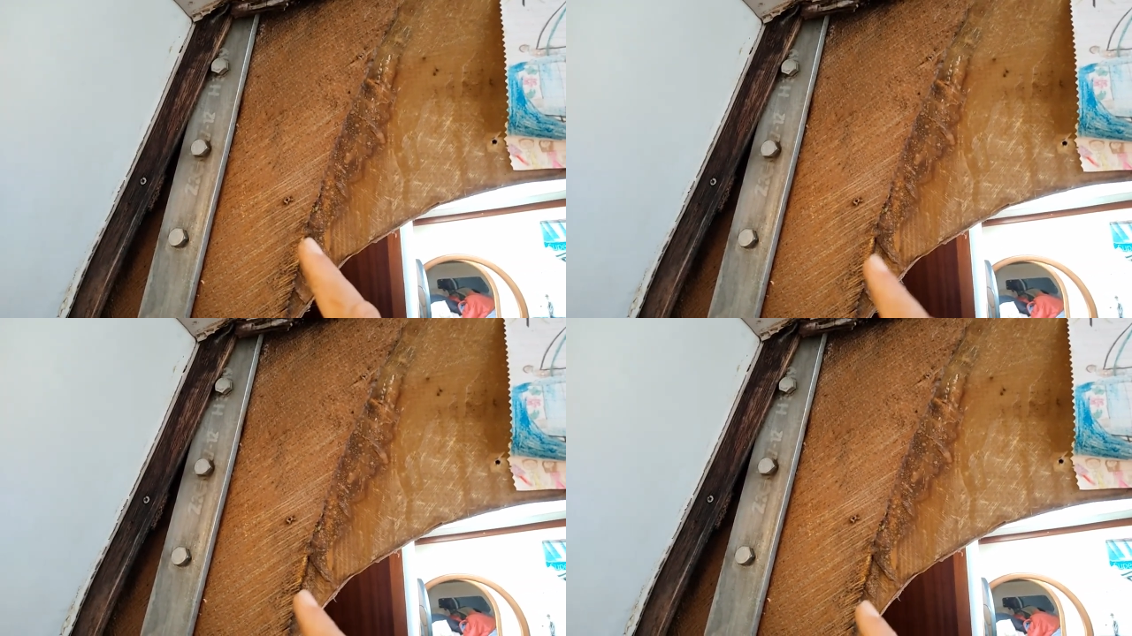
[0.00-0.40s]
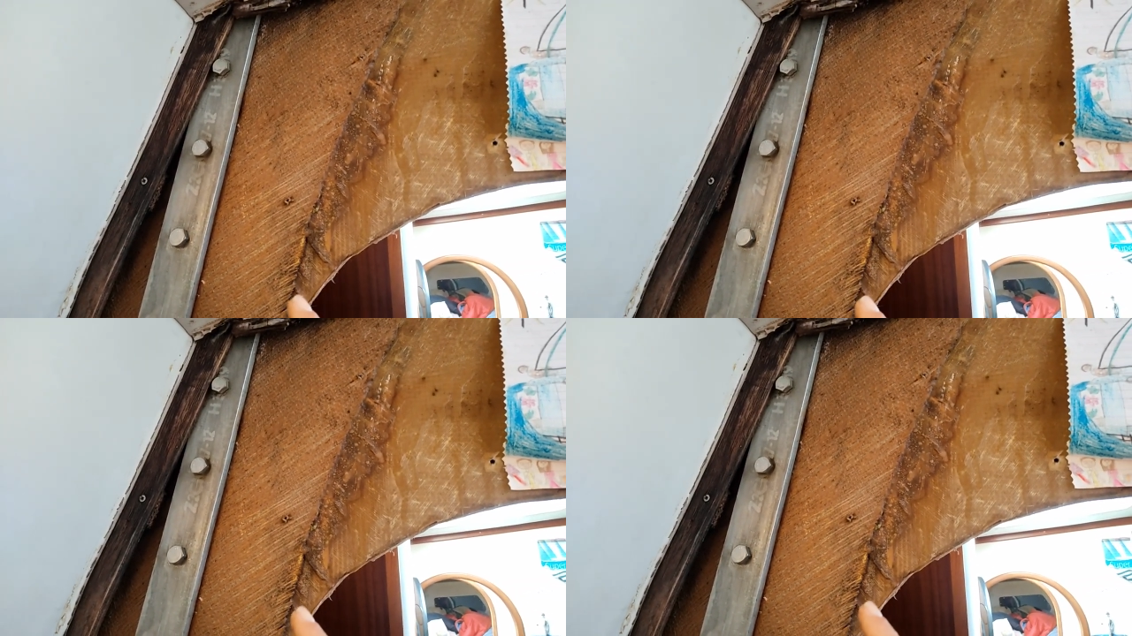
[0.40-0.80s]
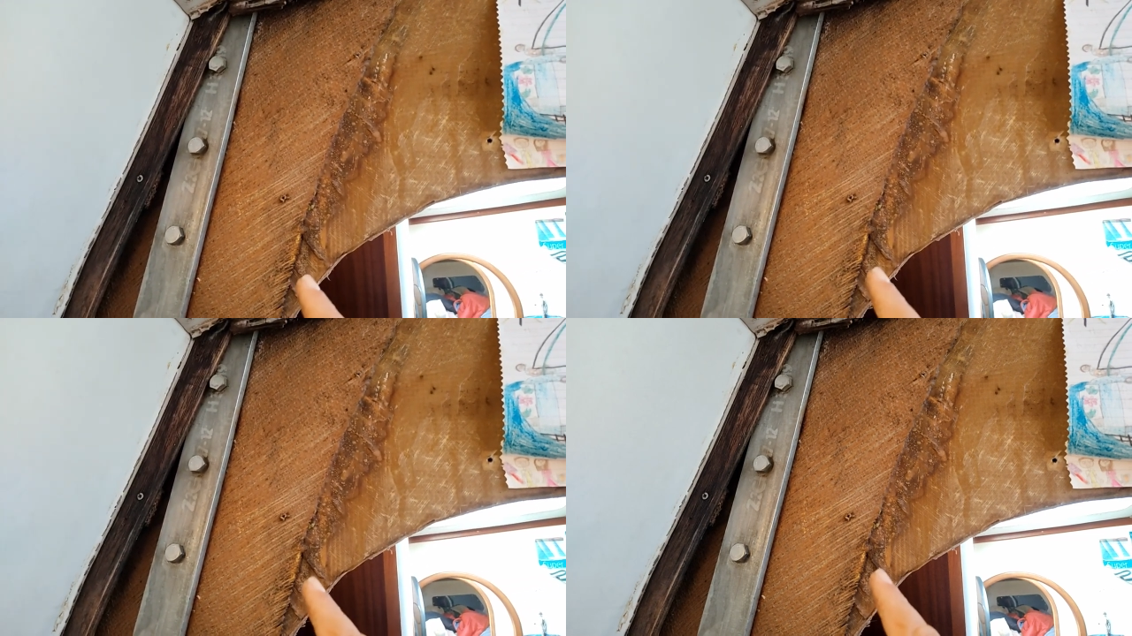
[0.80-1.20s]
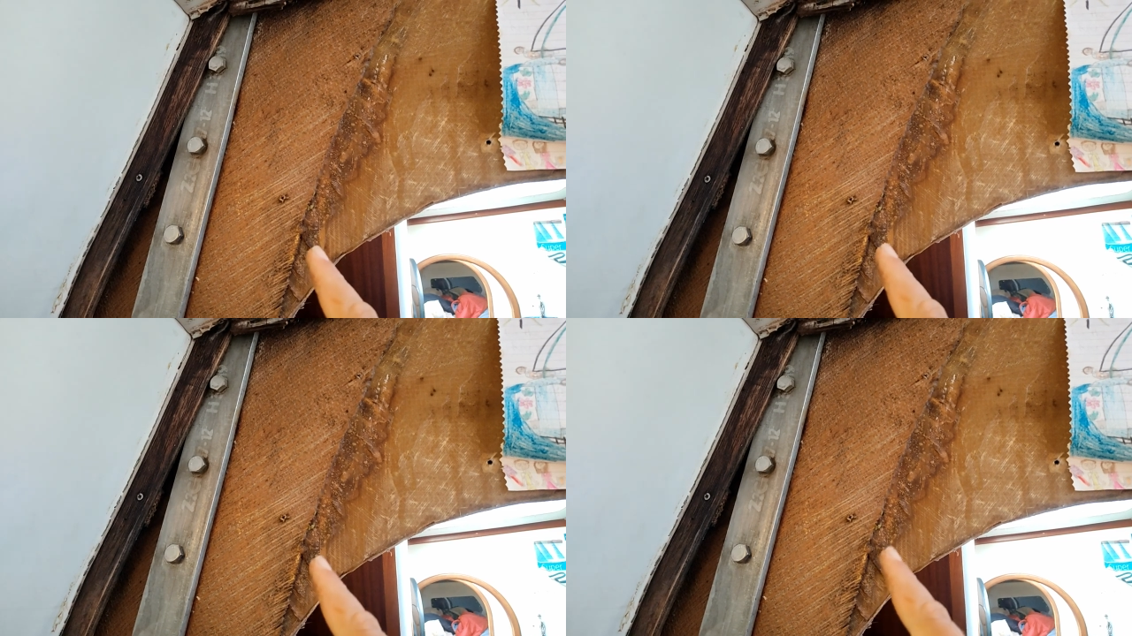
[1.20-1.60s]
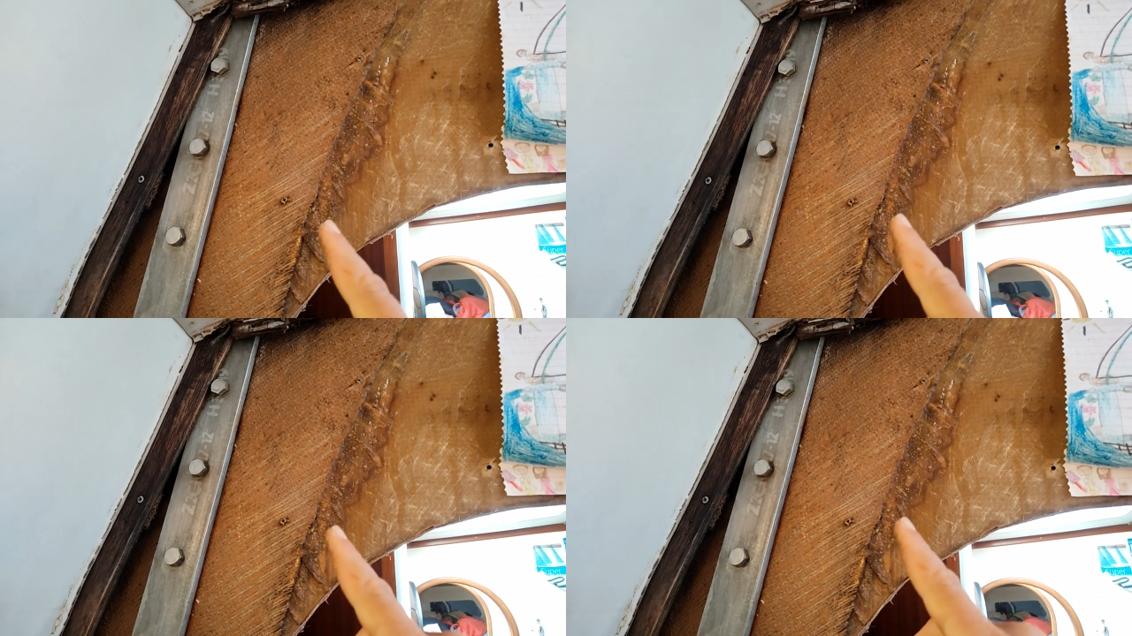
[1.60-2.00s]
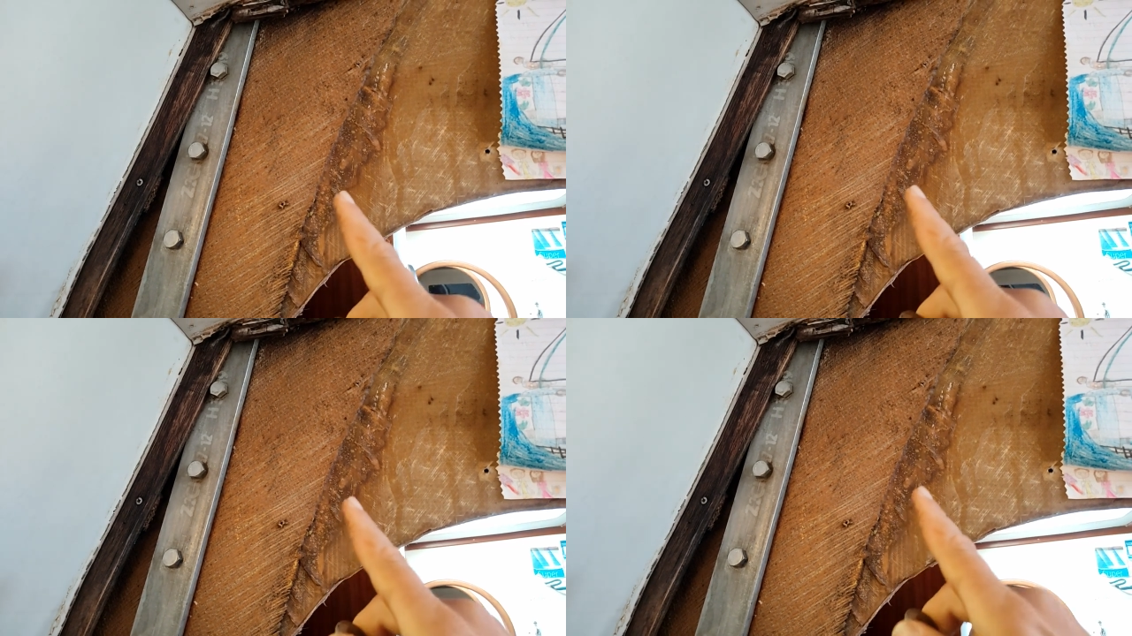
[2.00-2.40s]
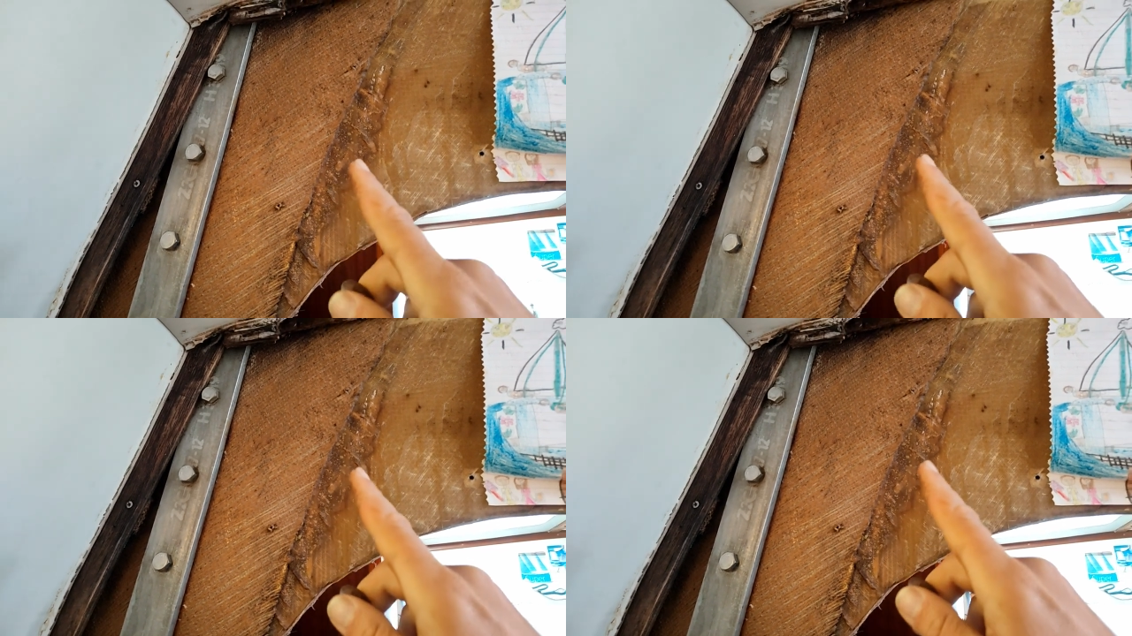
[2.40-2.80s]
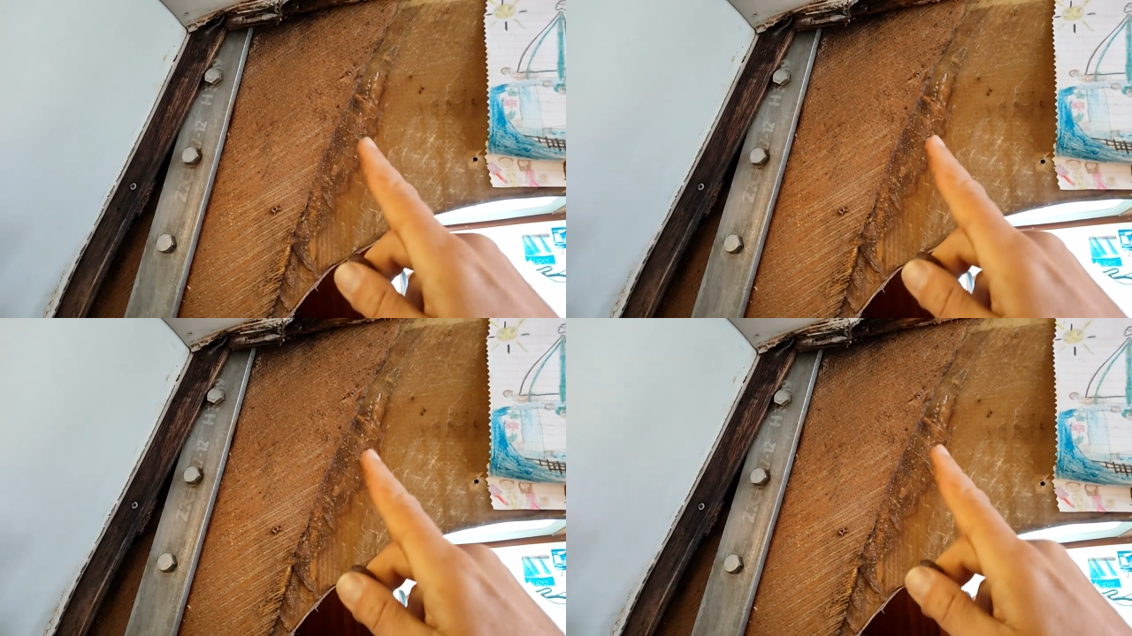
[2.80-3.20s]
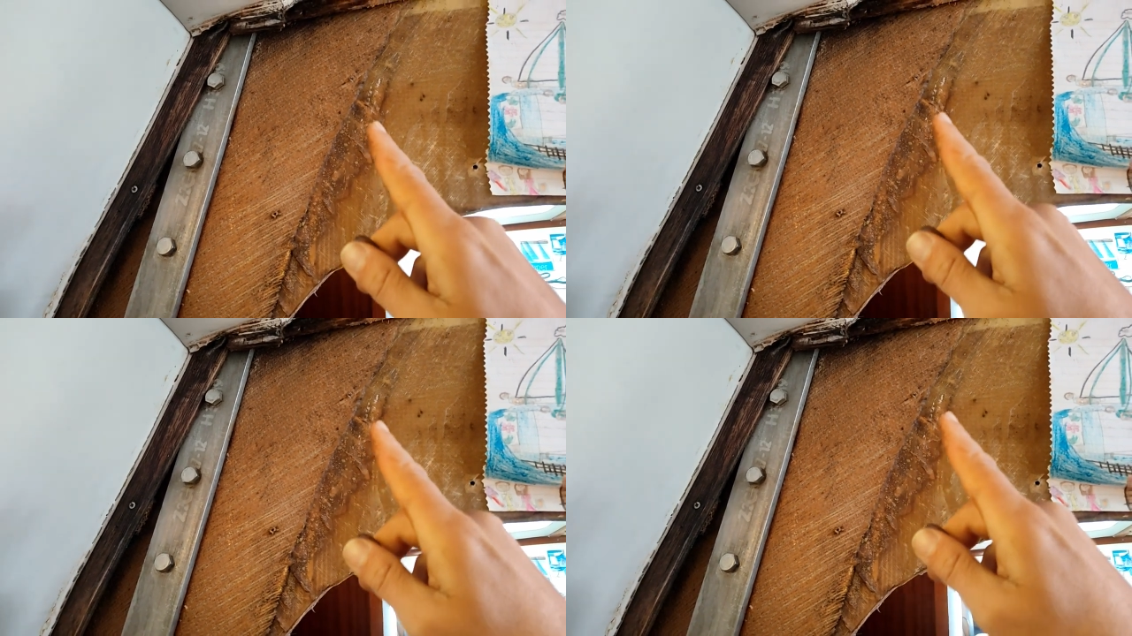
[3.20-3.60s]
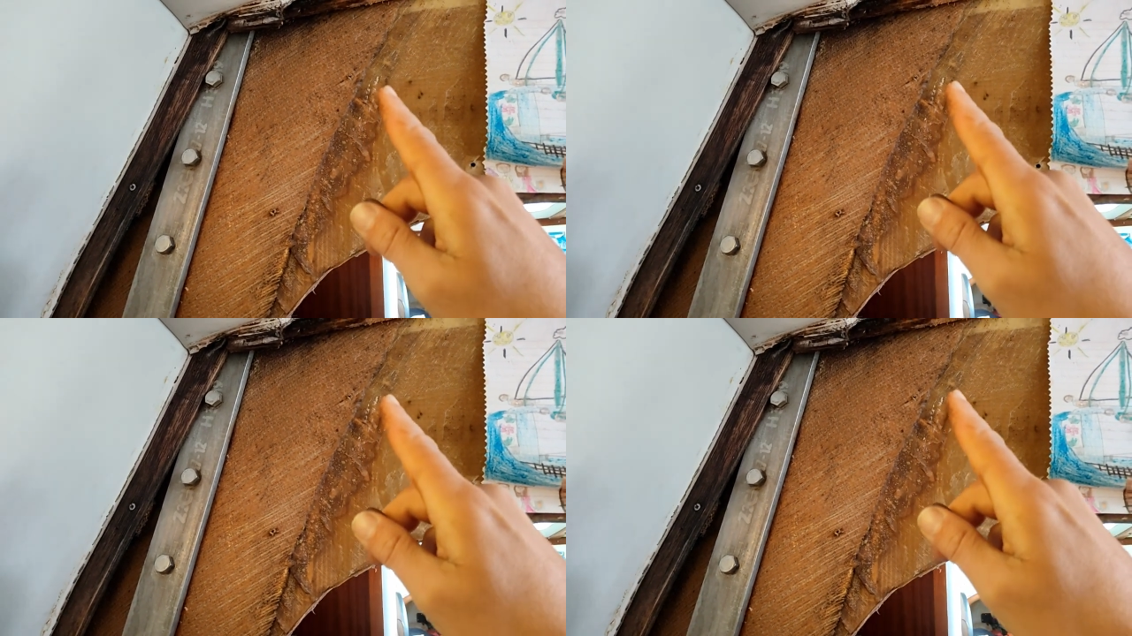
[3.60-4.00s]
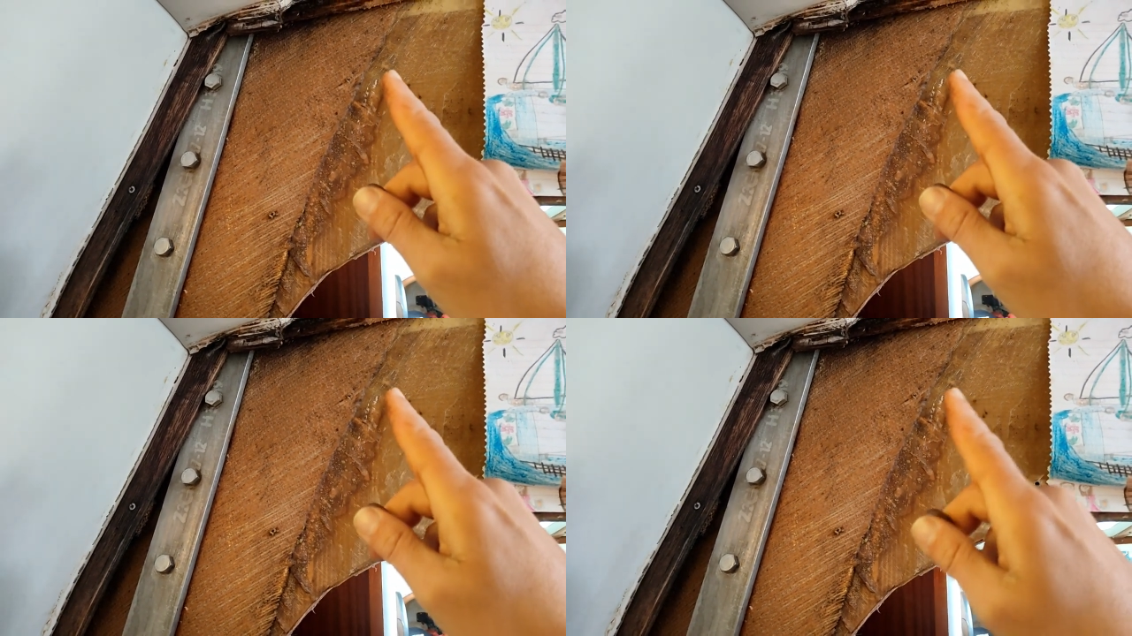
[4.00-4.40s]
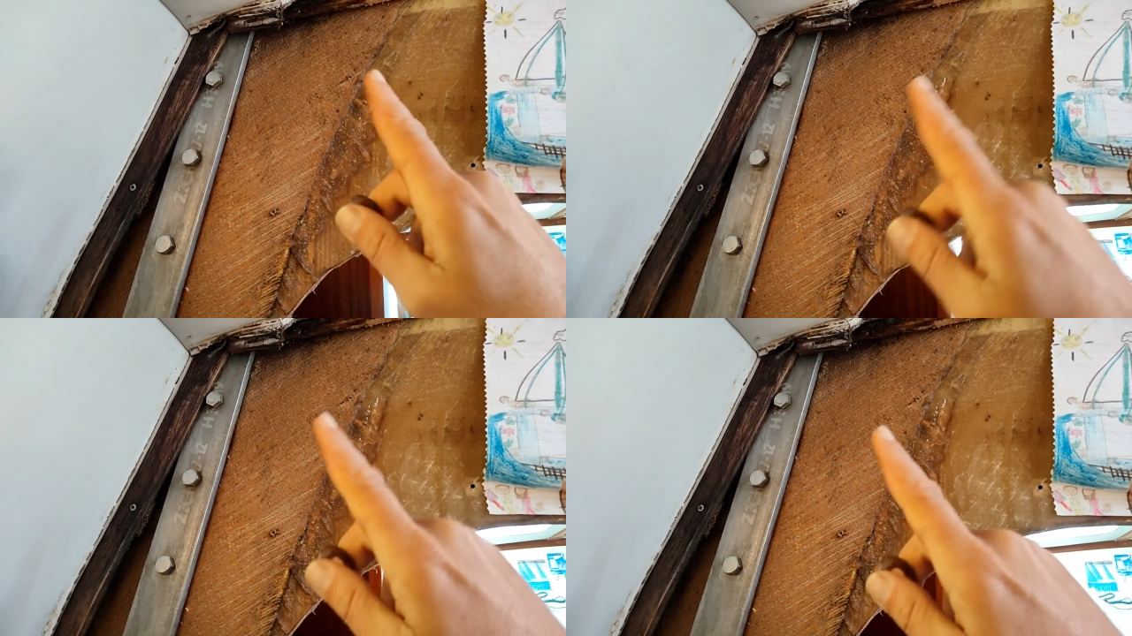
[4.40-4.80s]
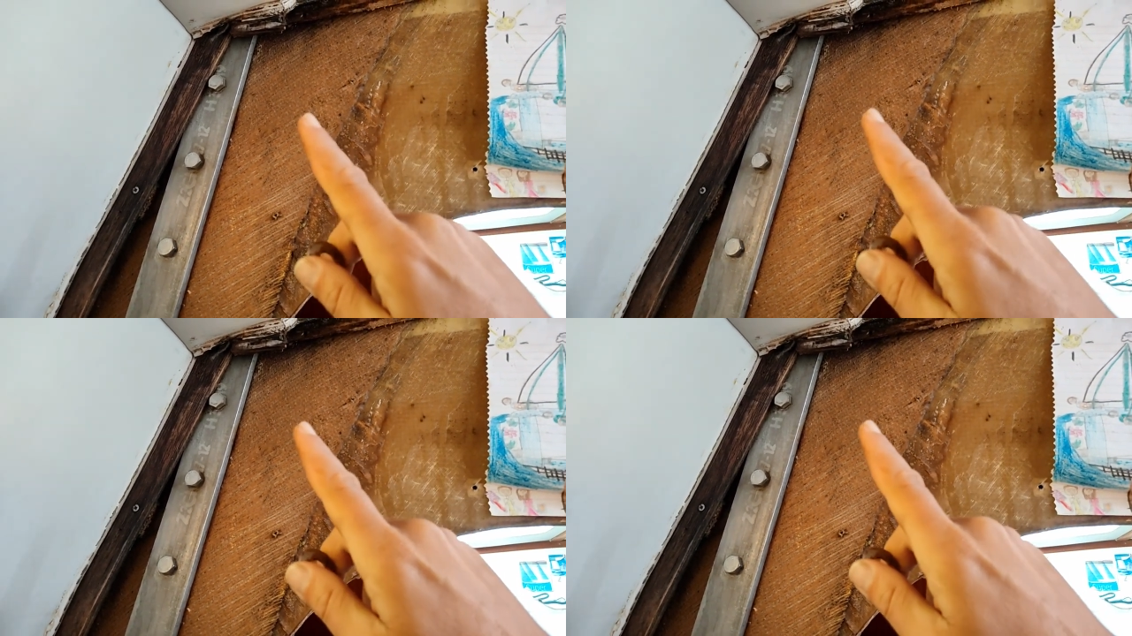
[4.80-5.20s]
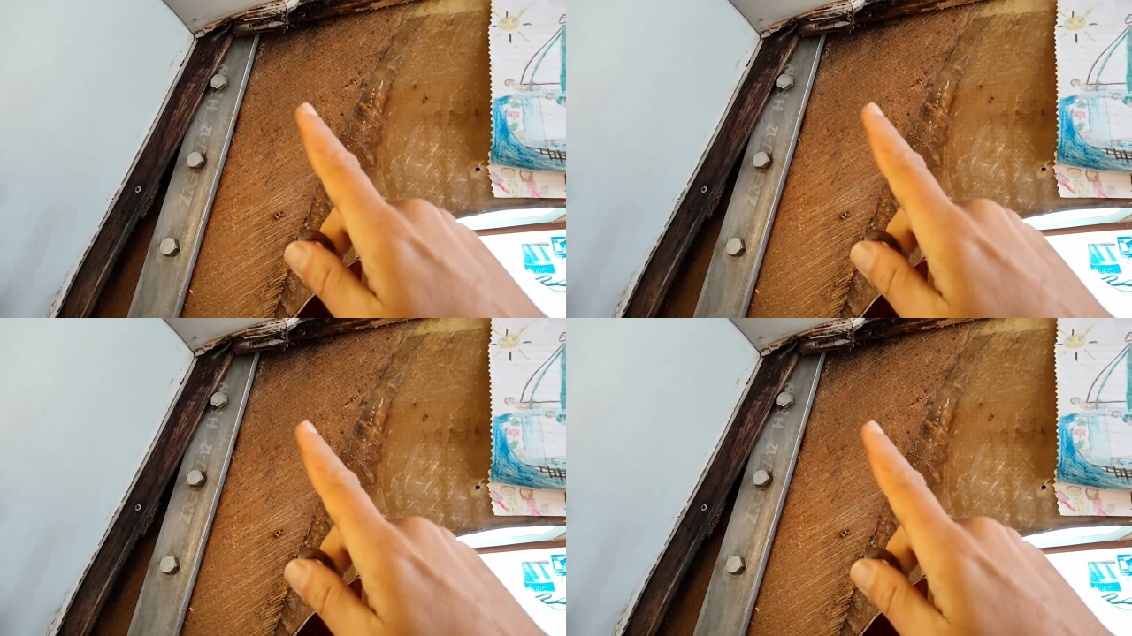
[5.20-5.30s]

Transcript: [unreadable: no face in view]